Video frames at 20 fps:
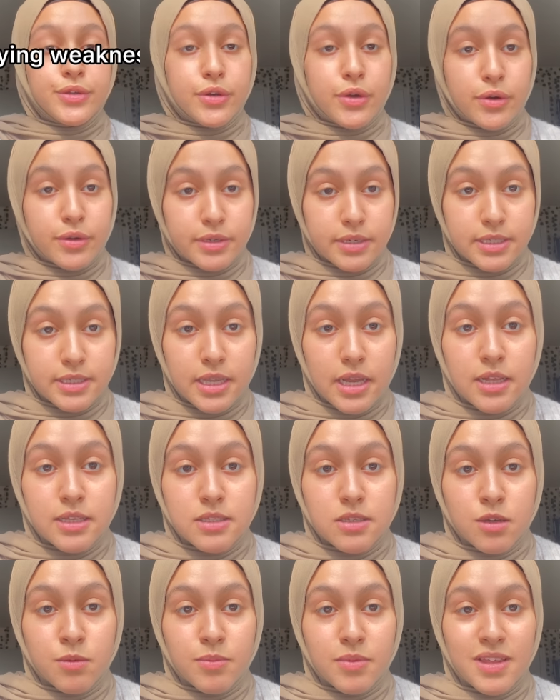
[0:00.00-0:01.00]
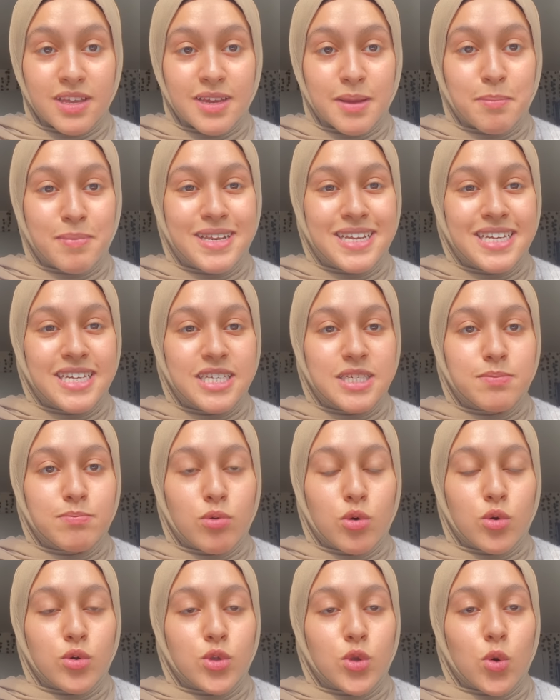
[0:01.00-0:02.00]
not understand something, please
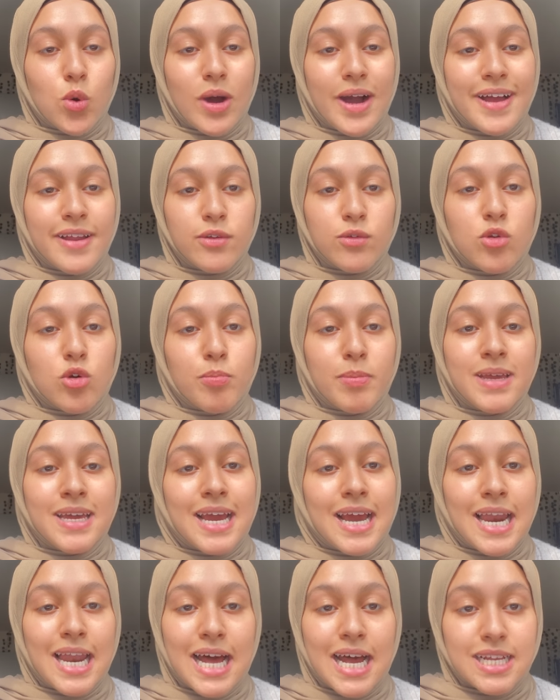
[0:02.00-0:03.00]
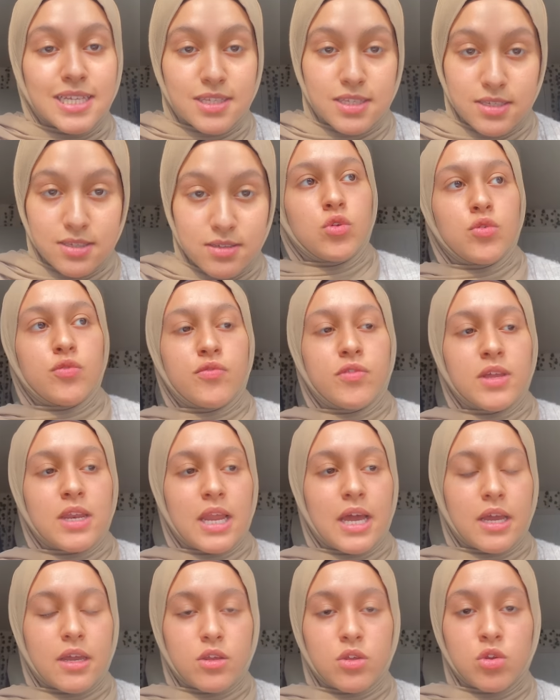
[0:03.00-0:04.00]
put your hand up in class. You feel
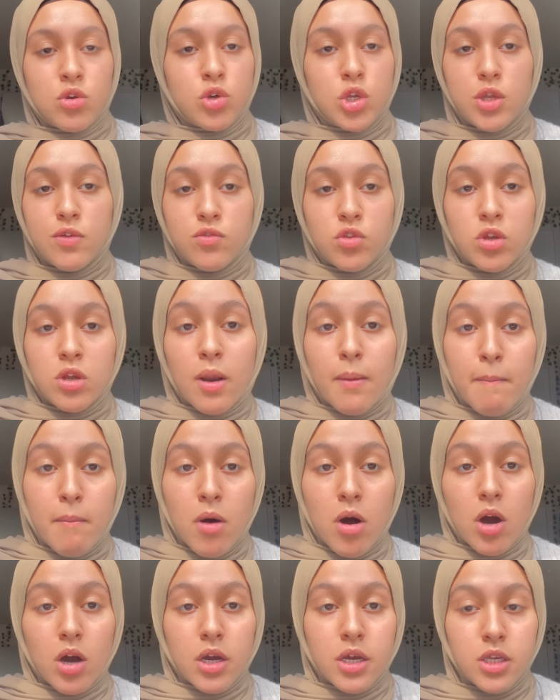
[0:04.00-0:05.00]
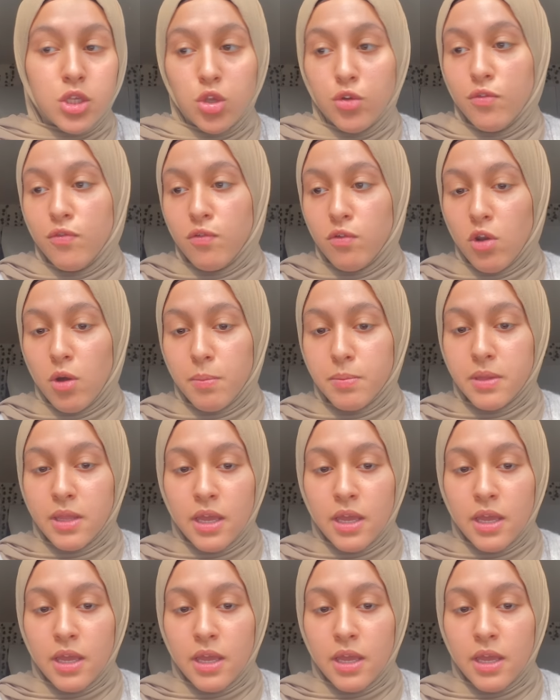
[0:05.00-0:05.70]
like, you know, you've done a mock, you flopped